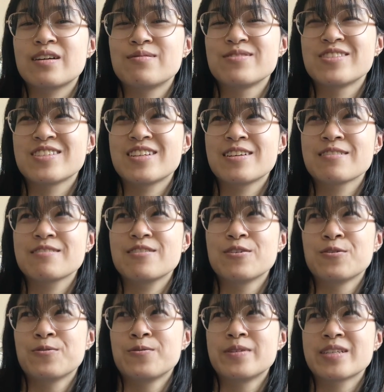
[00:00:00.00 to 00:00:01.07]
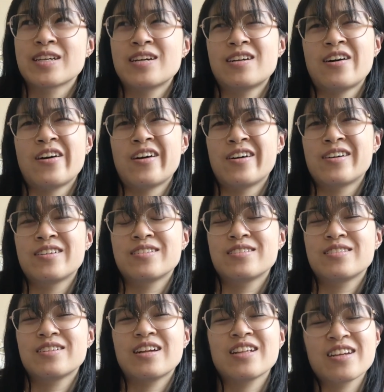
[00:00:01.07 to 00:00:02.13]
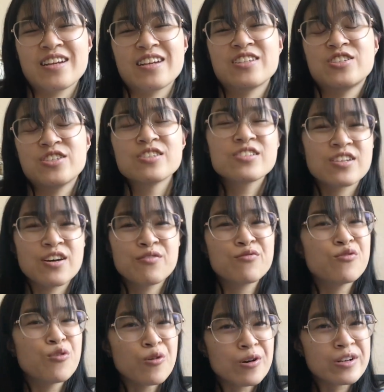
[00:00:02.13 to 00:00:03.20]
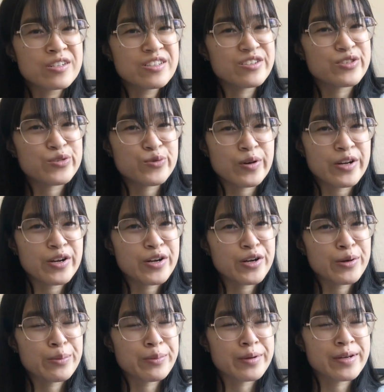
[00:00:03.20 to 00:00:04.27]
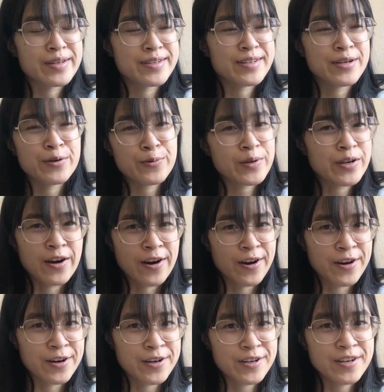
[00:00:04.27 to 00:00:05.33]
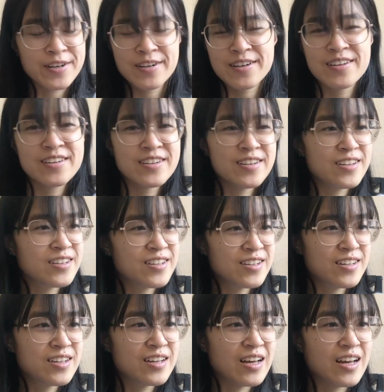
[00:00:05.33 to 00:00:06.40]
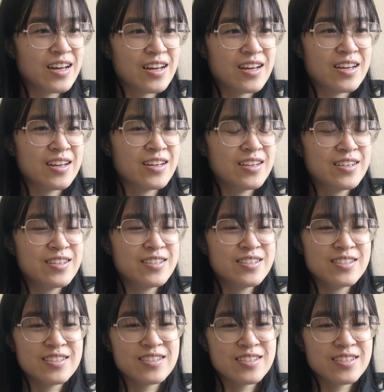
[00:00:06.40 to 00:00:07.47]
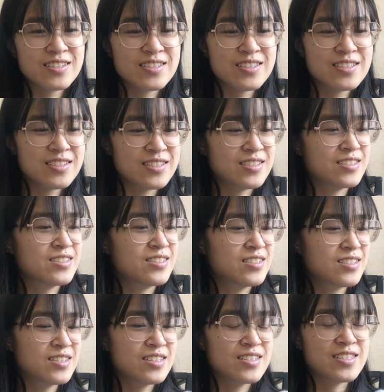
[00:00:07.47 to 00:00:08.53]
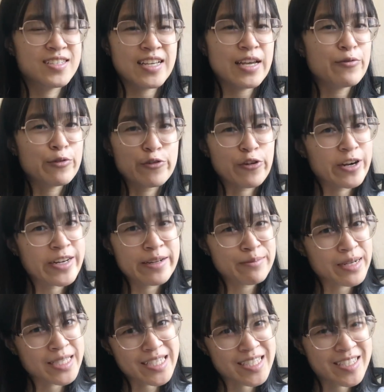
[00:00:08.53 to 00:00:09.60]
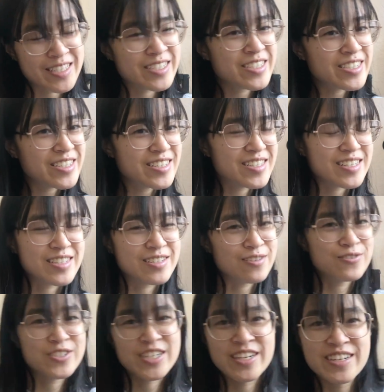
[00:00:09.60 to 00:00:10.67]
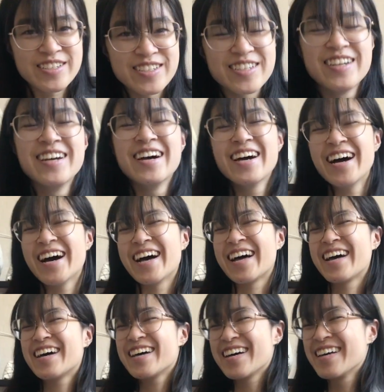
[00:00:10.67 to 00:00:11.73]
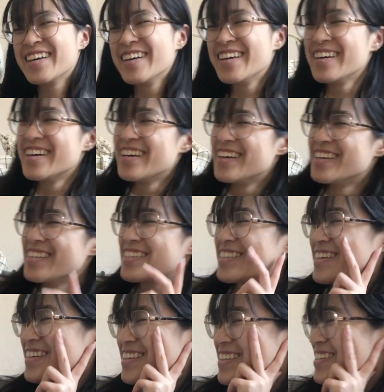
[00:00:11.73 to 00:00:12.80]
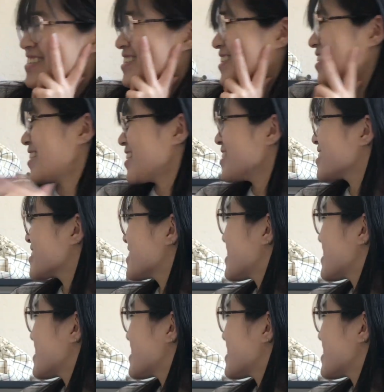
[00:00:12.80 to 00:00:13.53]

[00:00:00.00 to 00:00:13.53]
I'm just like, oh, it's kind of hot. Like, I shouldn't have worn this sweater, but here we are. I stay regretting my decisions and don't change. So there's that.